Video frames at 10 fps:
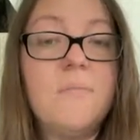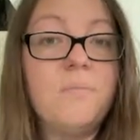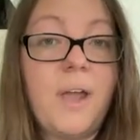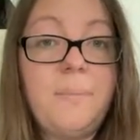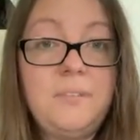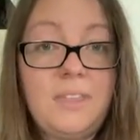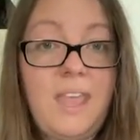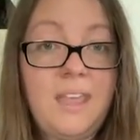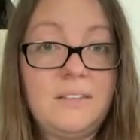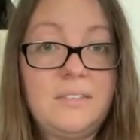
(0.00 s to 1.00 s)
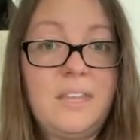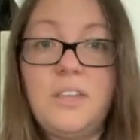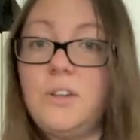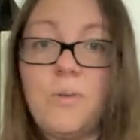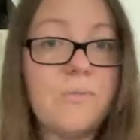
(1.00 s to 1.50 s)
Prepped things that
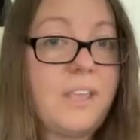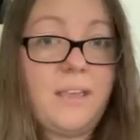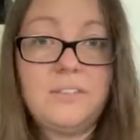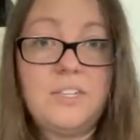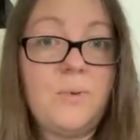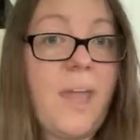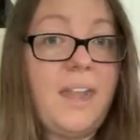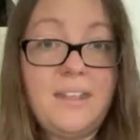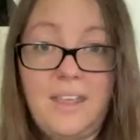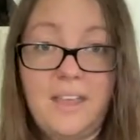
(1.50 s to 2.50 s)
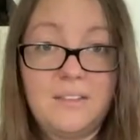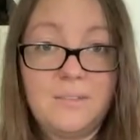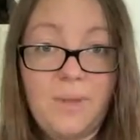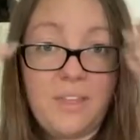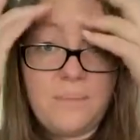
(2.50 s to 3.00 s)
you don't really have to do anything else
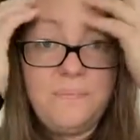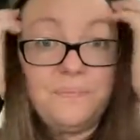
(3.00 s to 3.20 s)
with.